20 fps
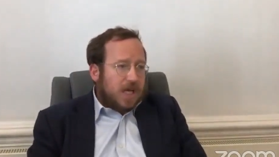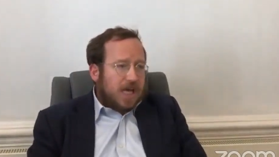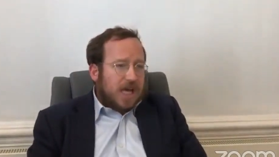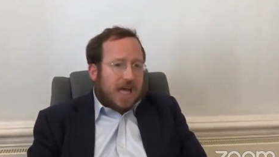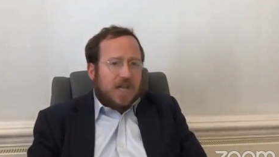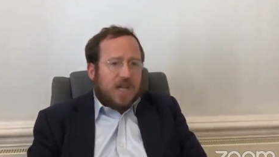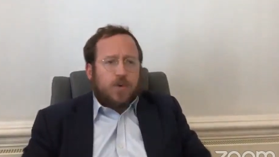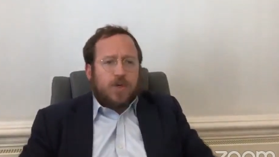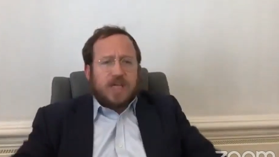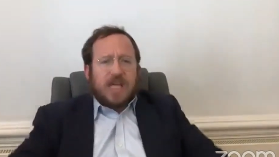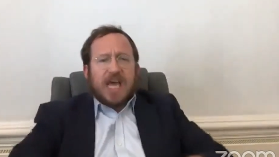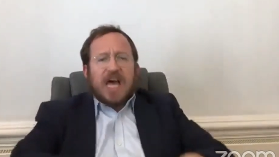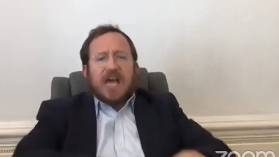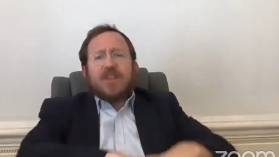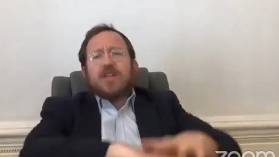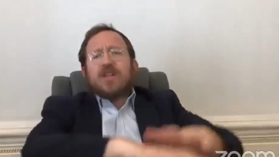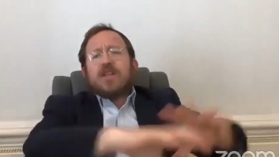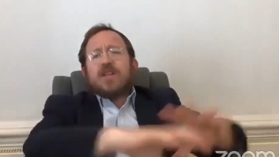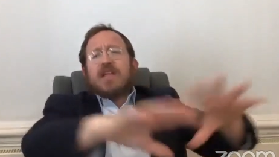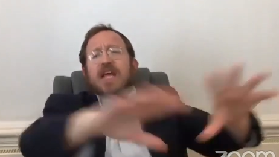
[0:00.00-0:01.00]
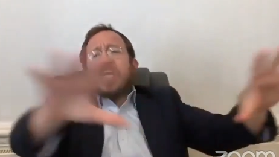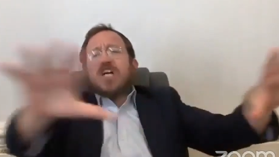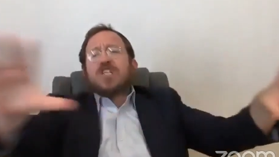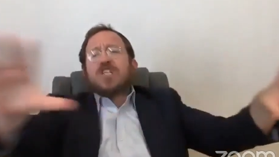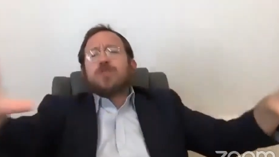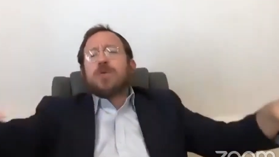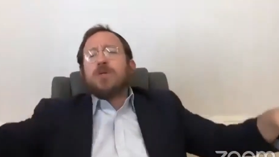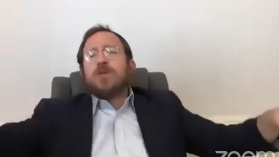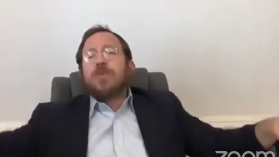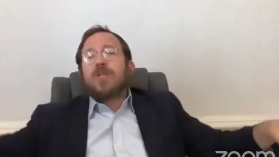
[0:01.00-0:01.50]
And he would gather the
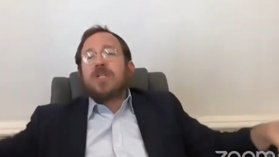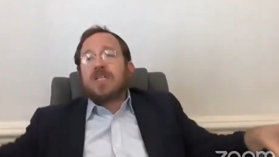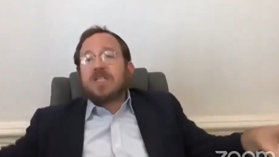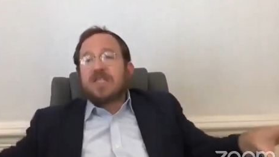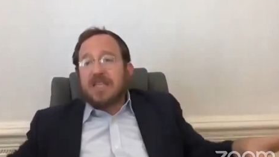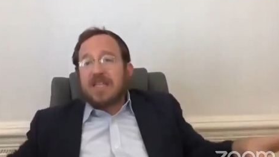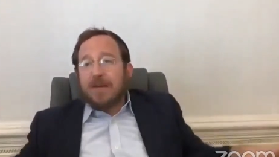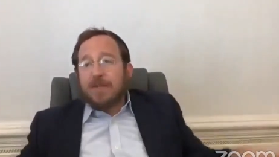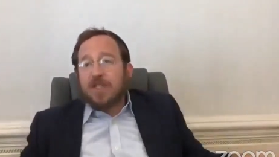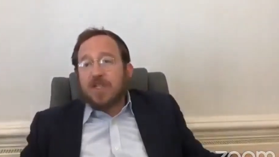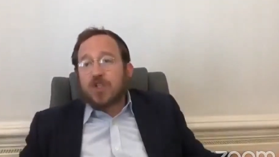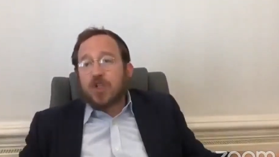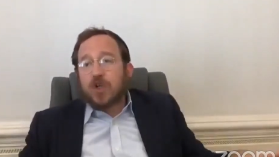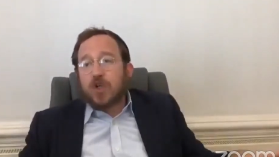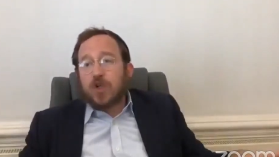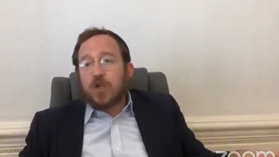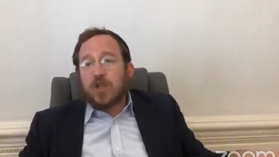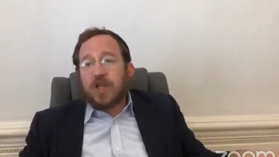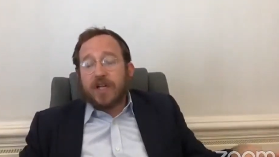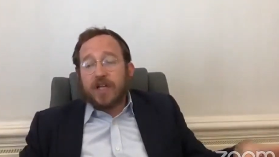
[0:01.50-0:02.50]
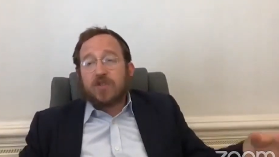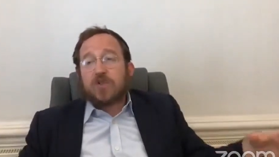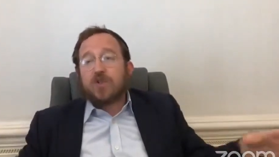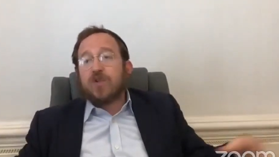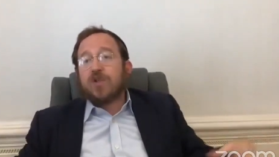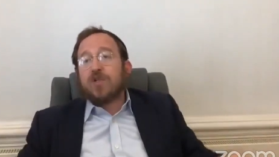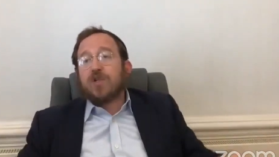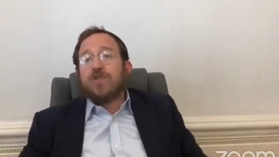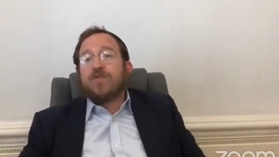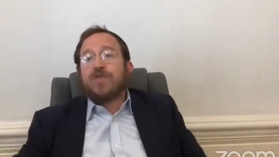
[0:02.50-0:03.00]
townspeople in a semicircle, and he'd
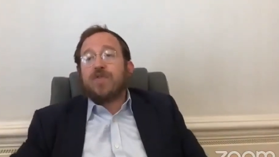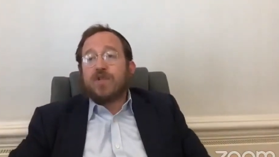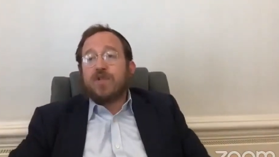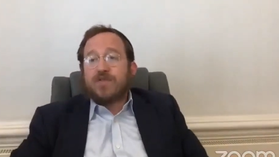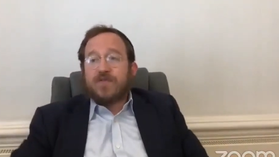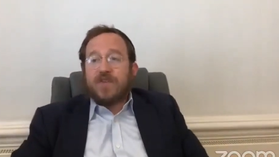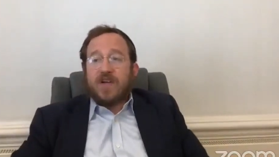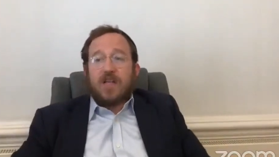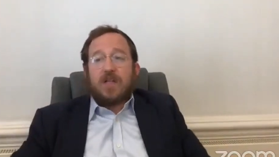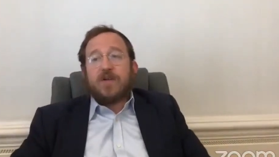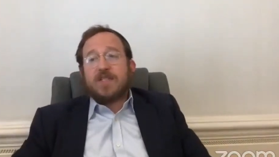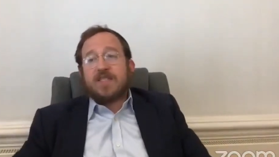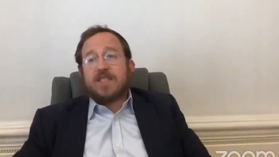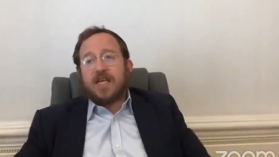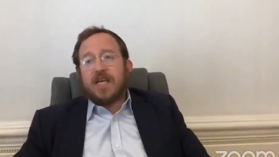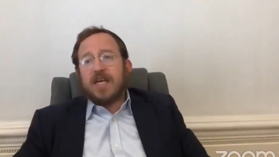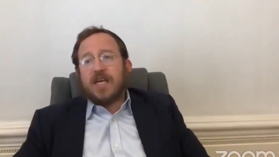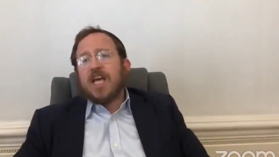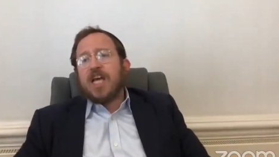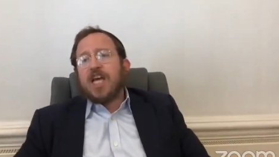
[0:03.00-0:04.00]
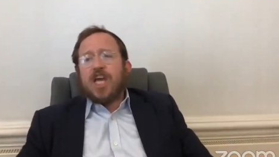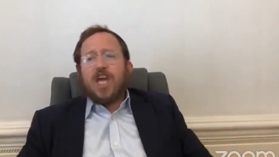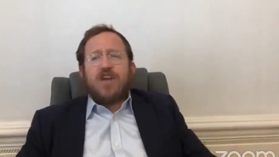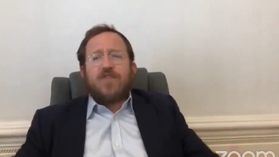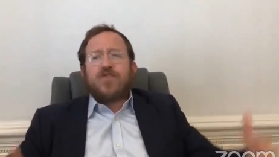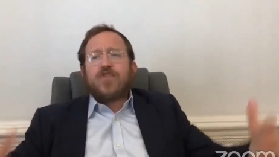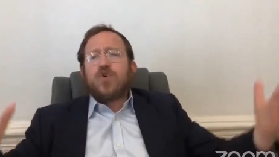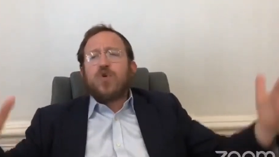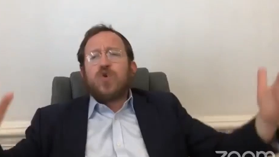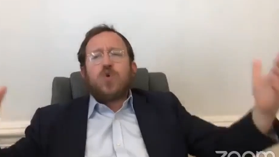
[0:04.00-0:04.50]
turn to the first fellow and say,
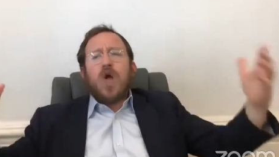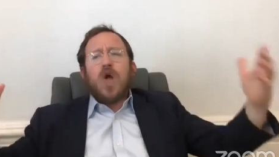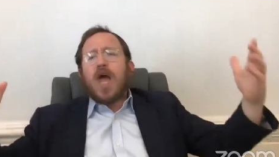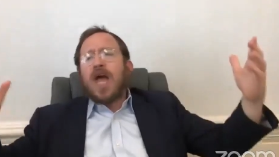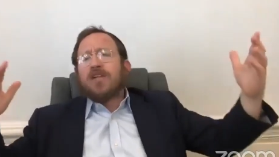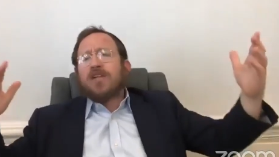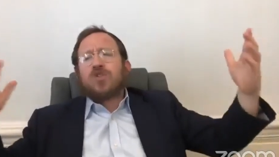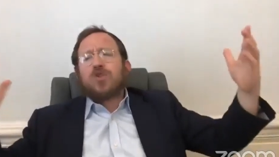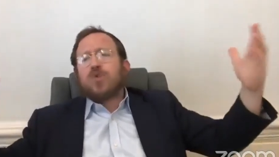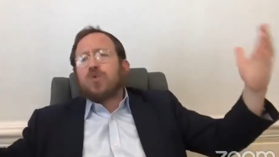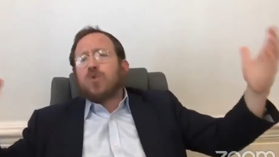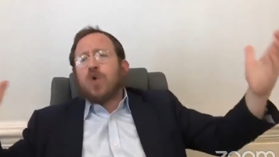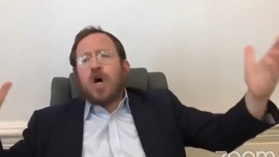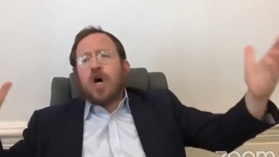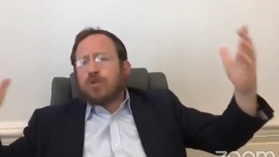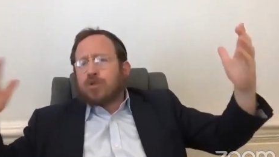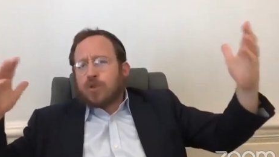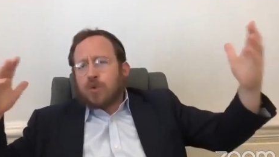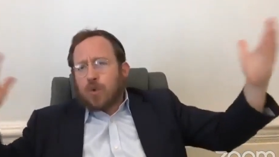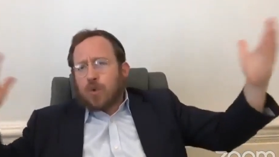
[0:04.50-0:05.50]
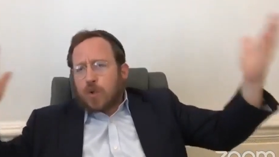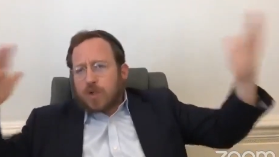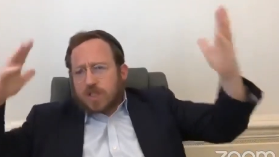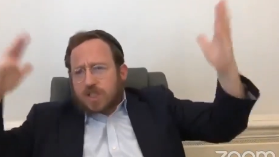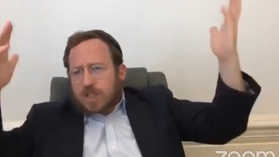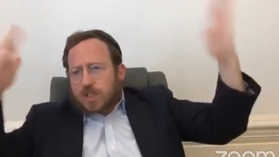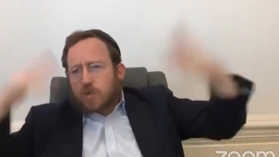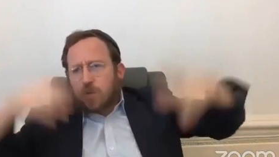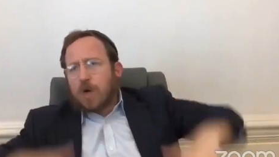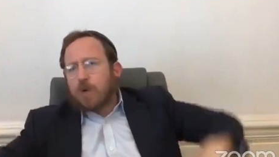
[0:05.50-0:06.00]
if you had 200
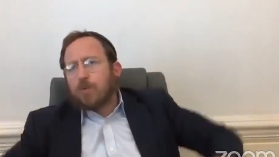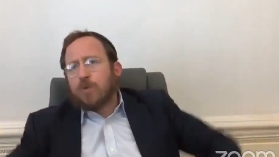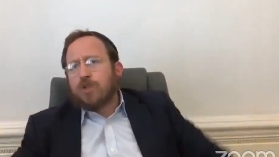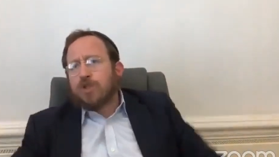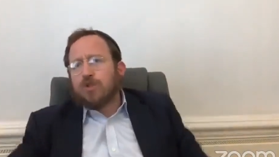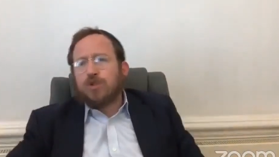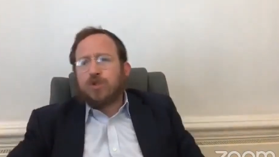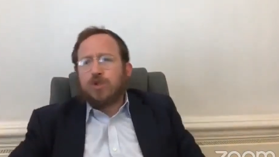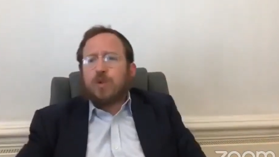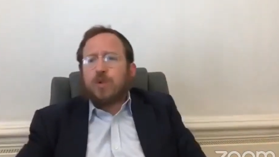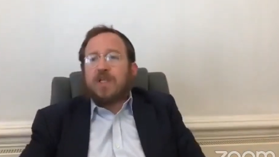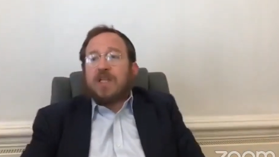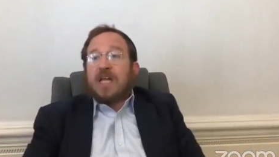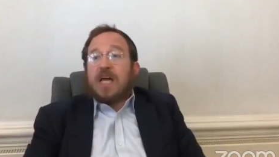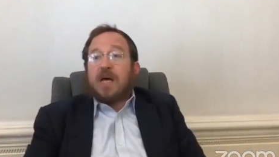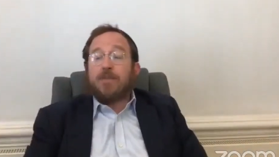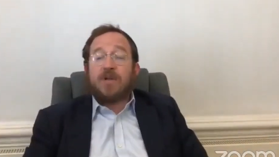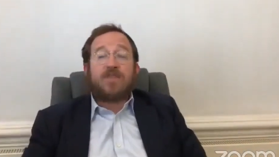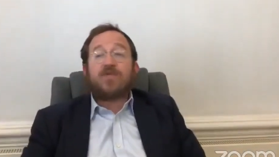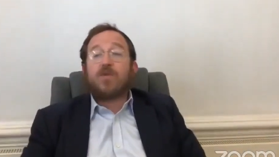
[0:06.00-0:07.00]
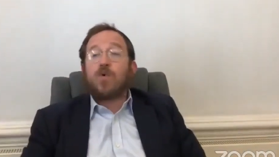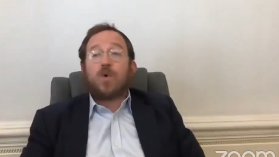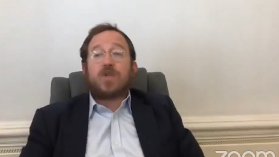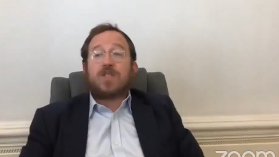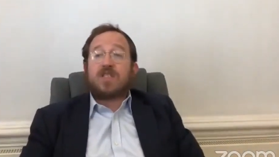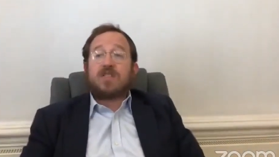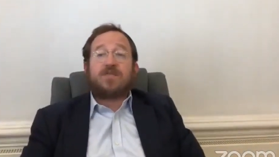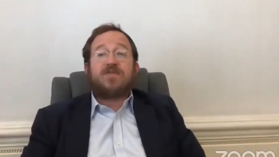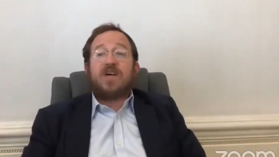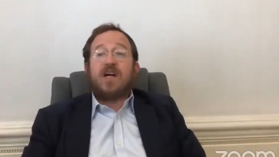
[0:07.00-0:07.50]
horses, what would you do with them? And of
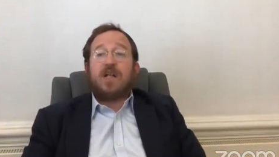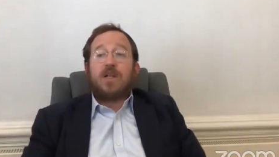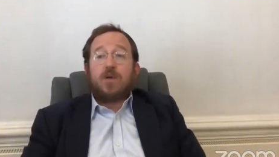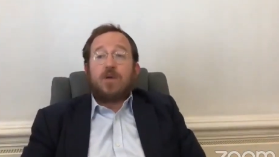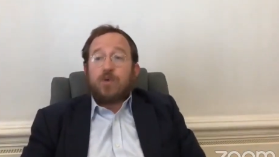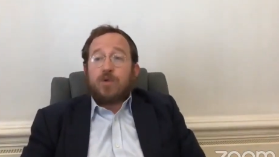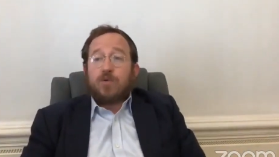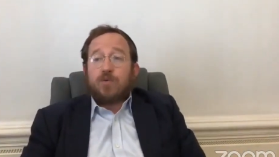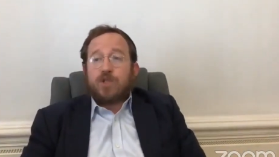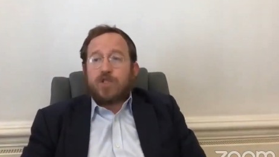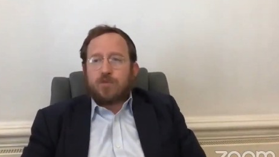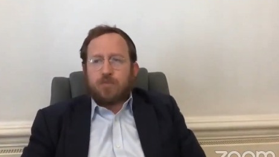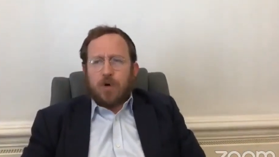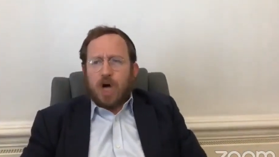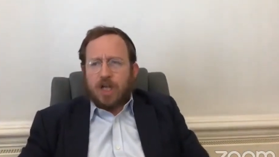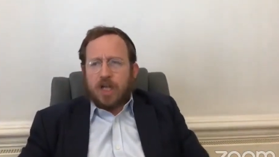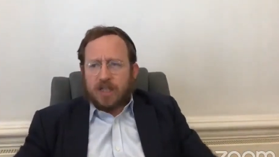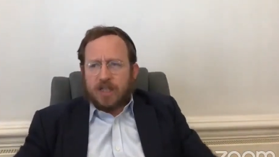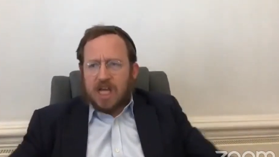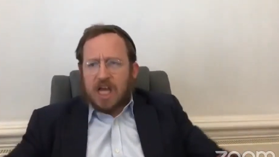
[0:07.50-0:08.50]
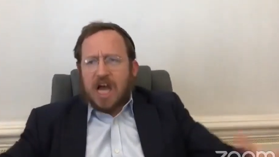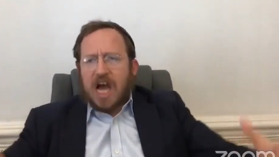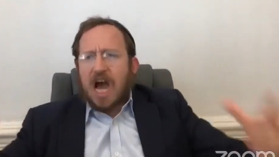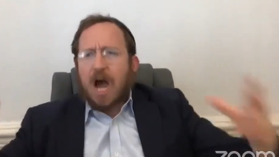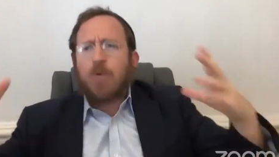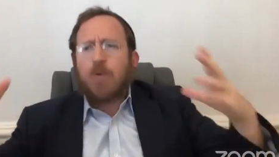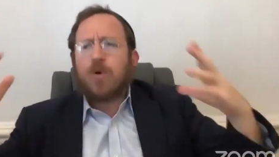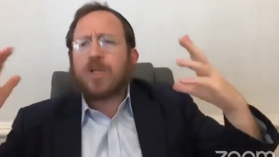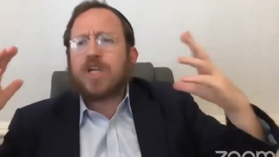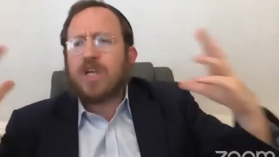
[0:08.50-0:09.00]
course, the fellow would respond, I
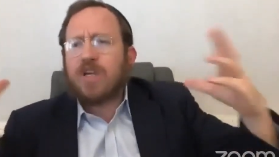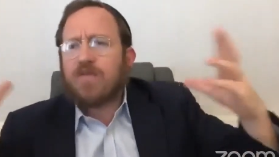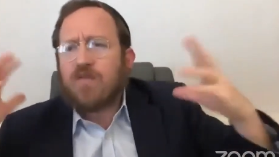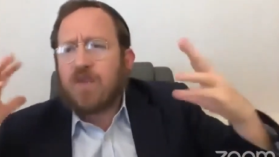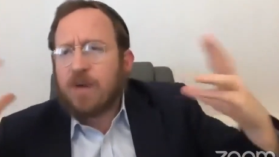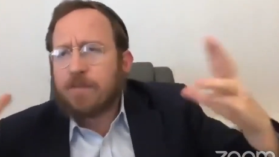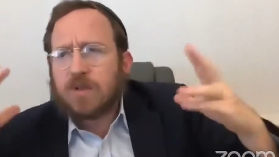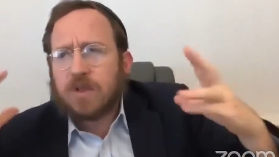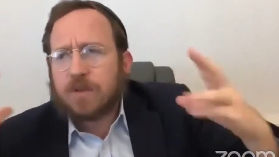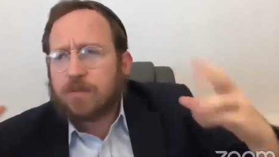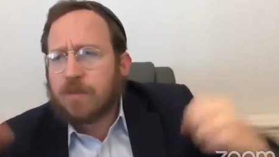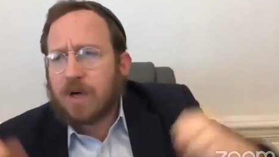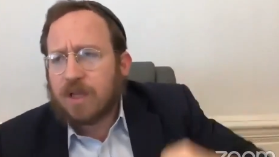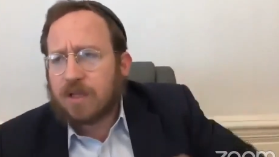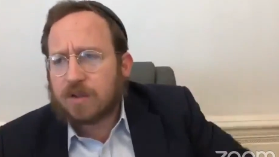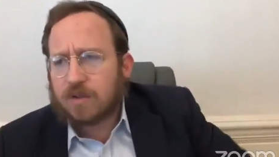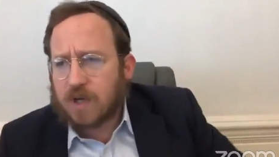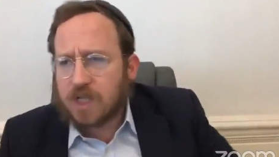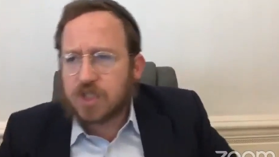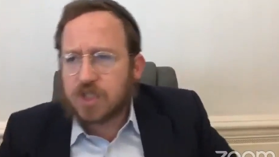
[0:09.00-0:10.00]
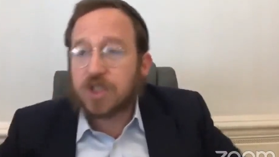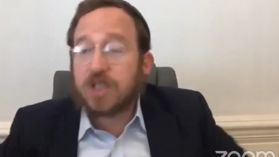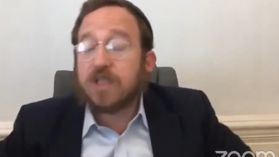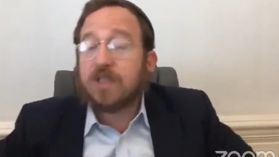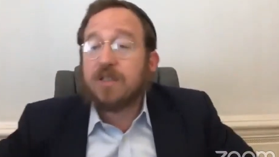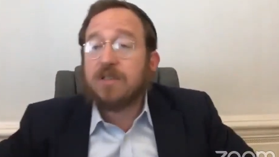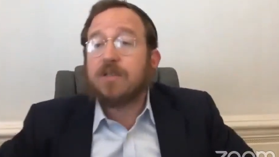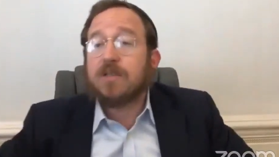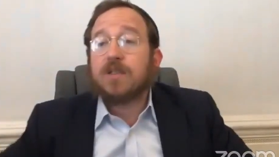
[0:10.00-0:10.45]
would give them to Mother Russia.